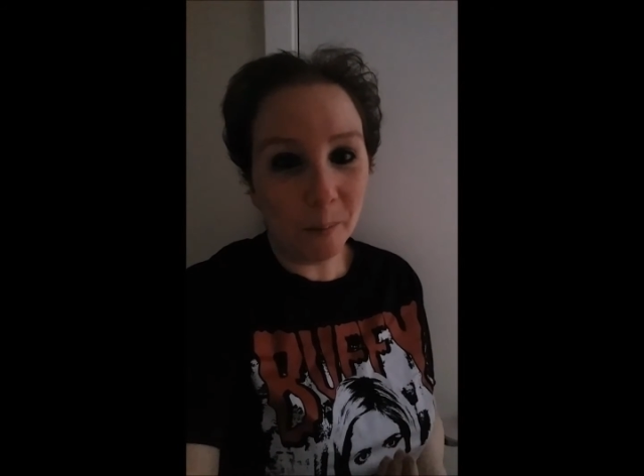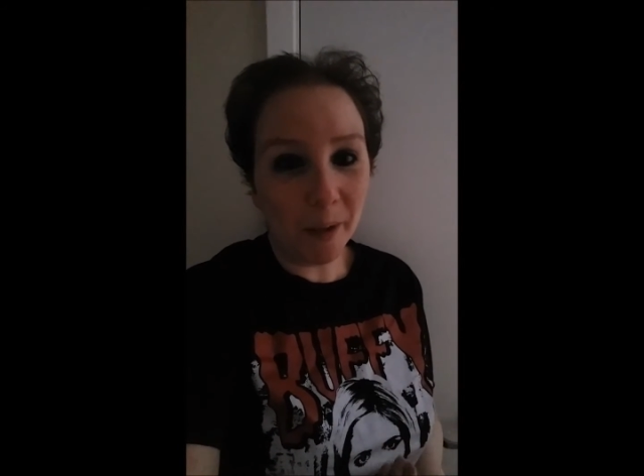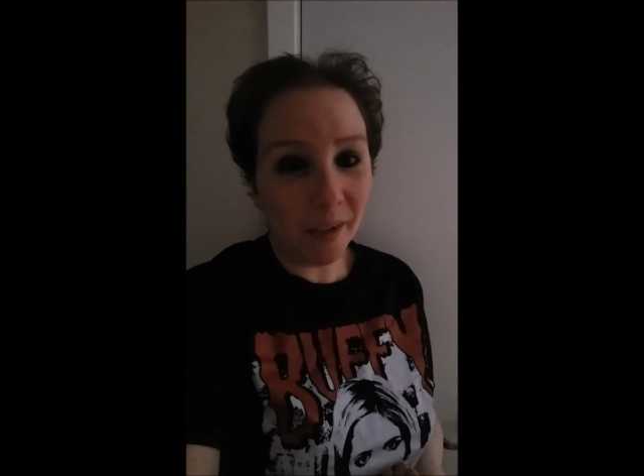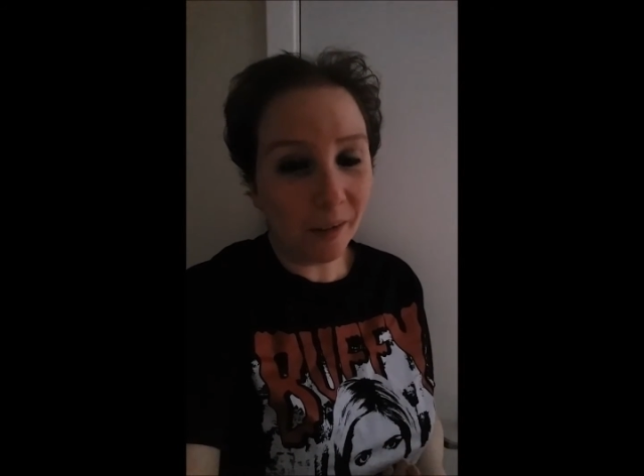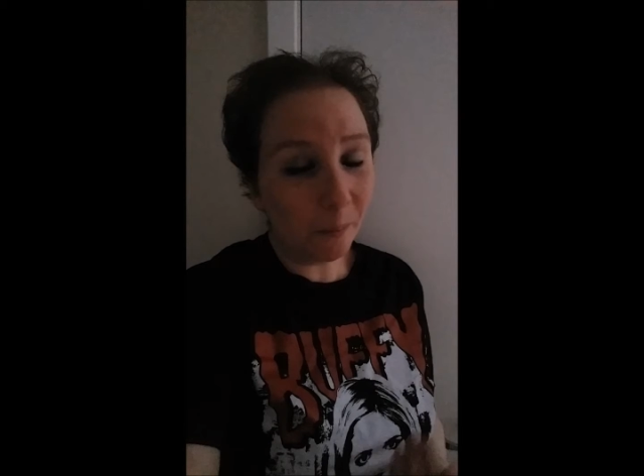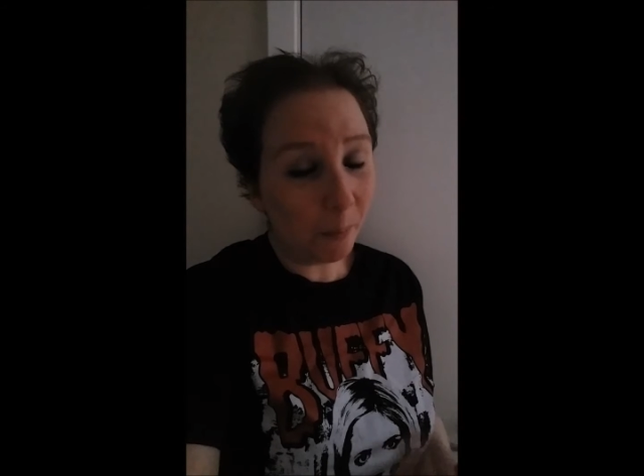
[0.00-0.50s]

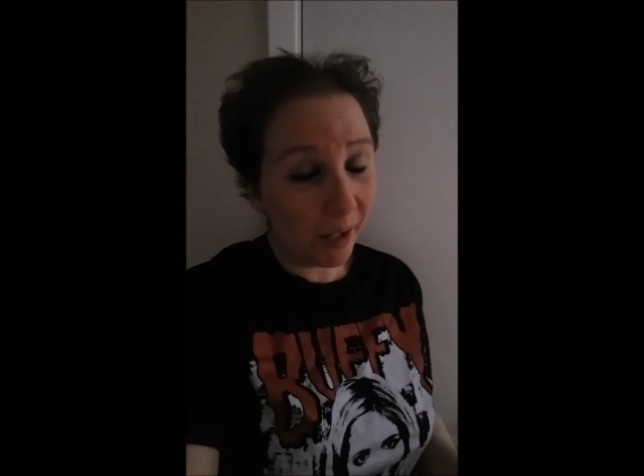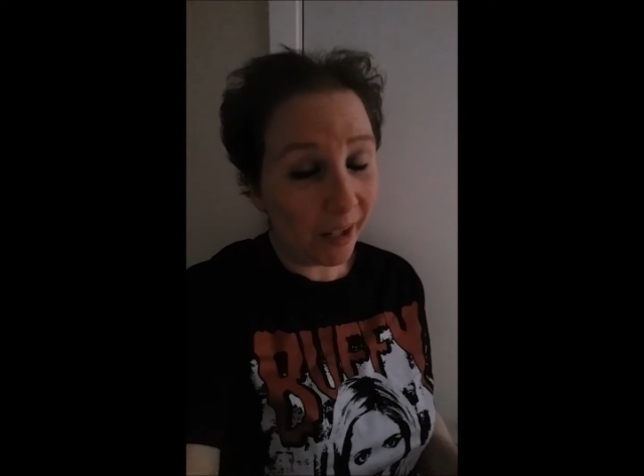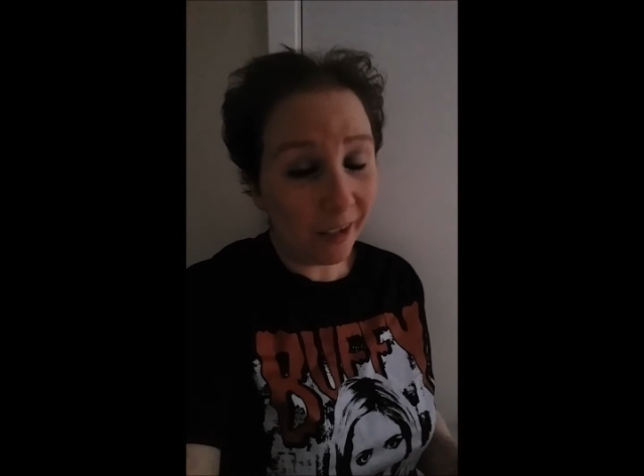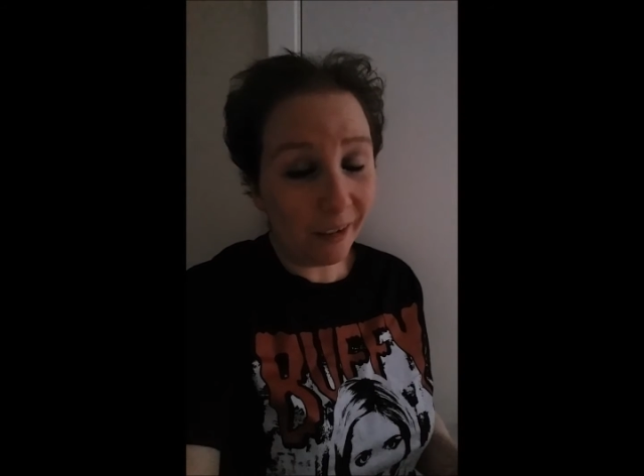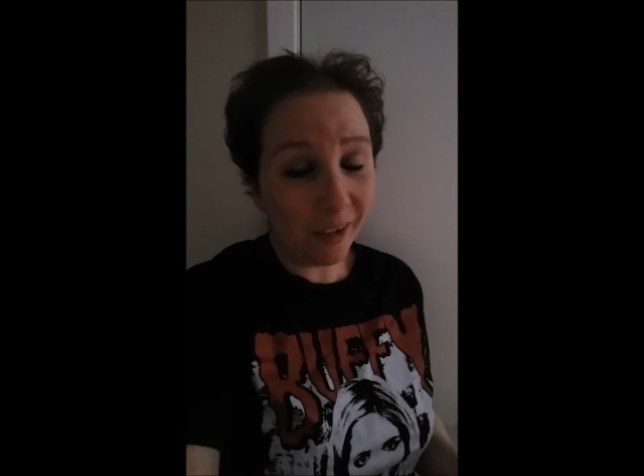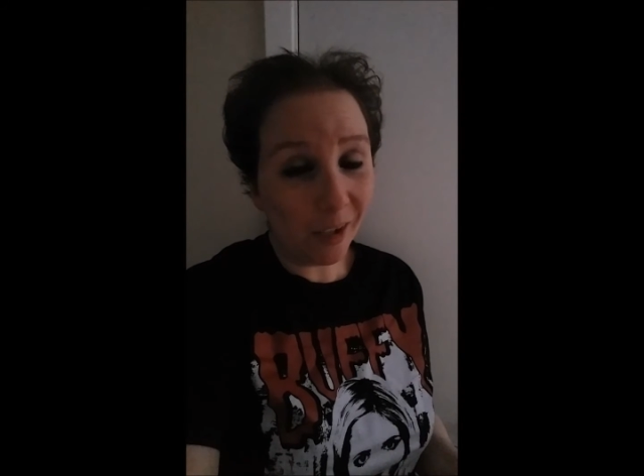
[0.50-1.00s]

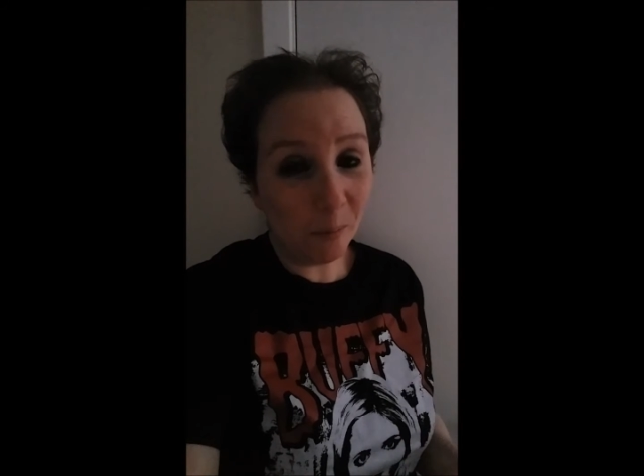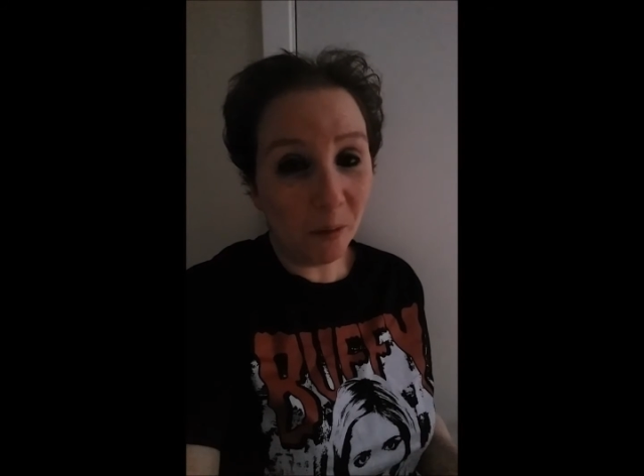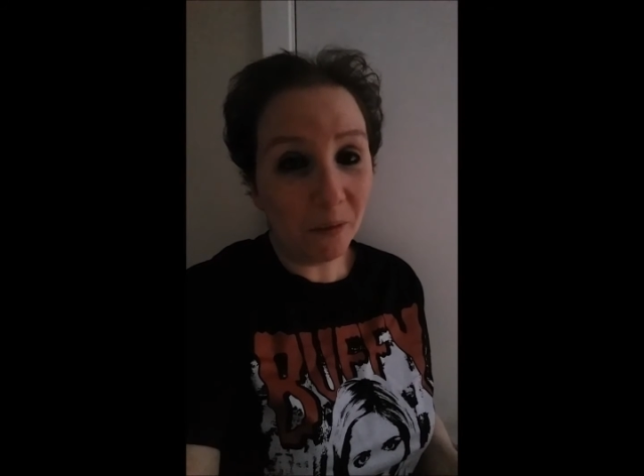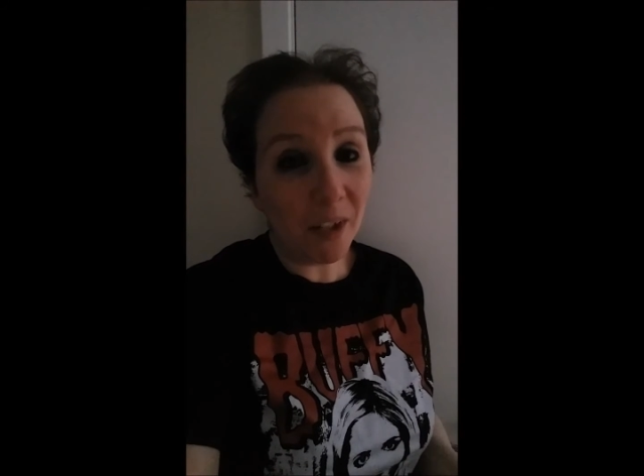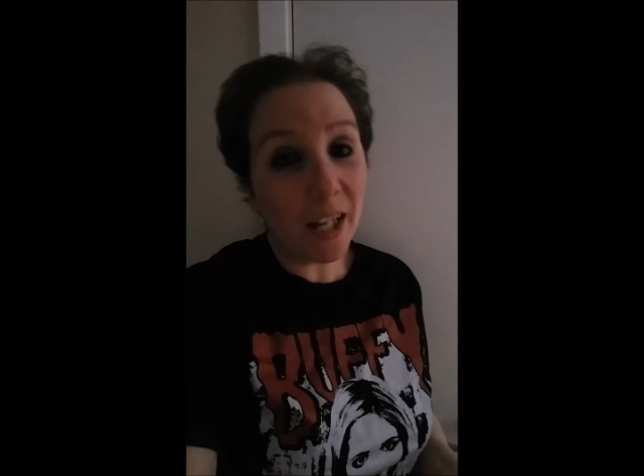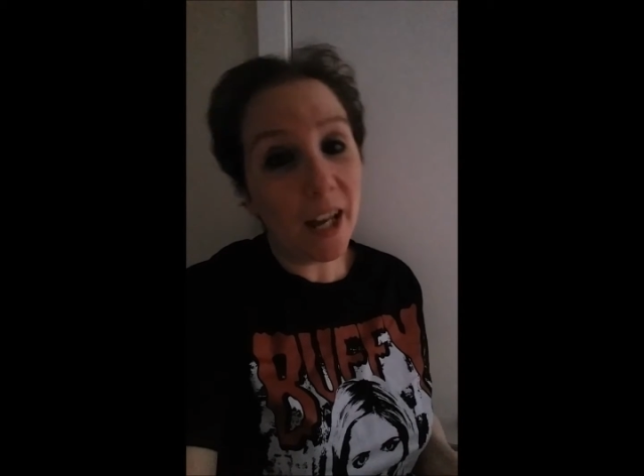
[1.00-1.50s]
by this
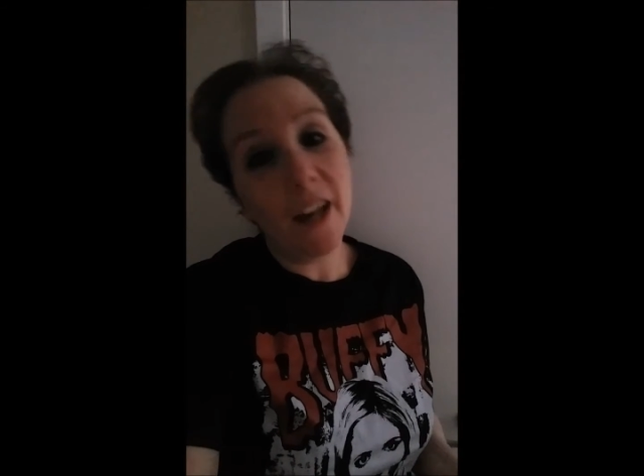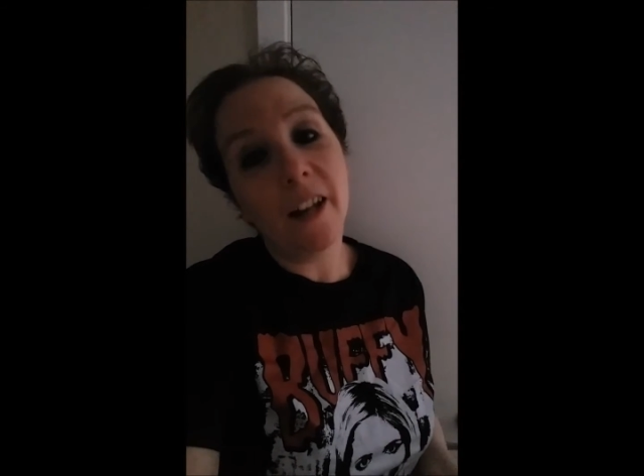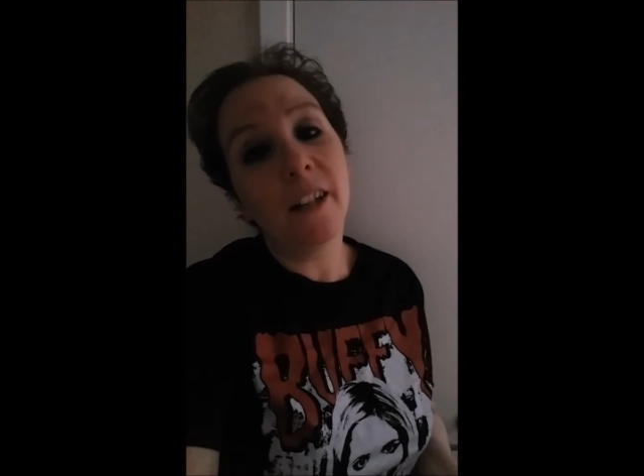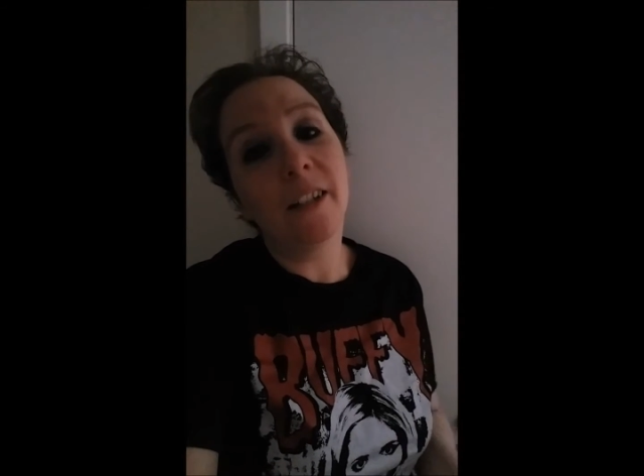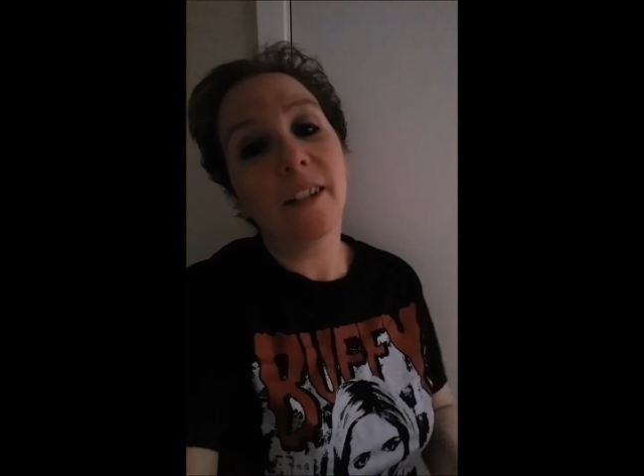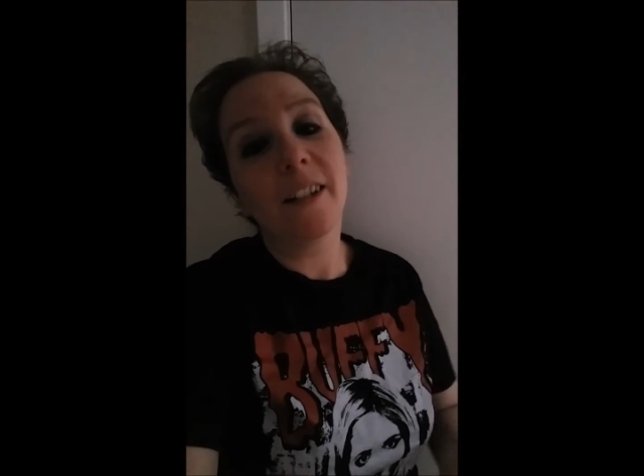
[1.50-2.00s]
movie,
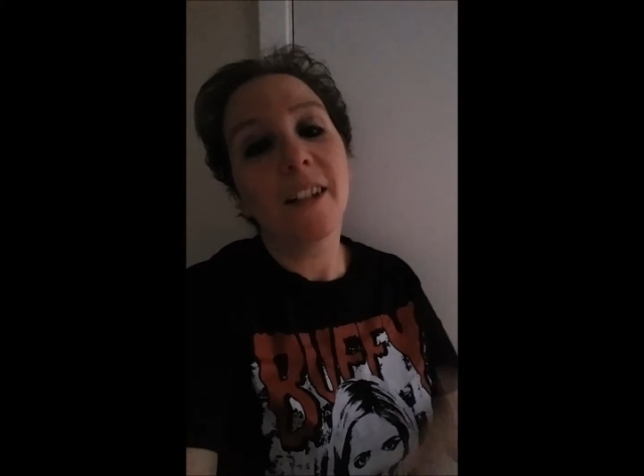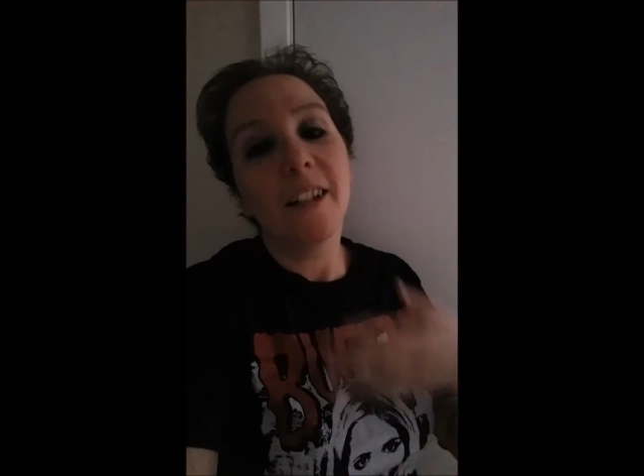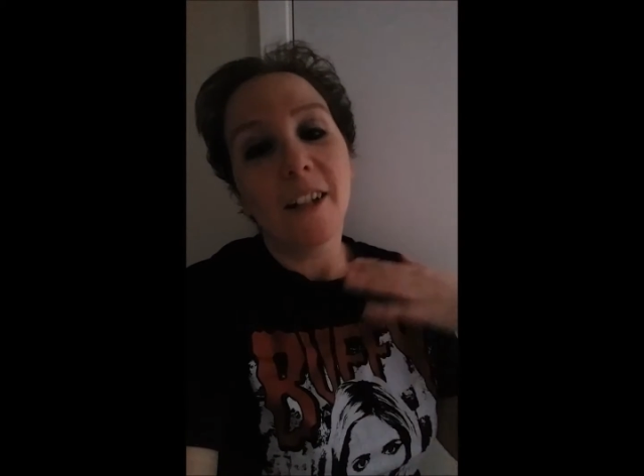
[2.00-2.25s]
and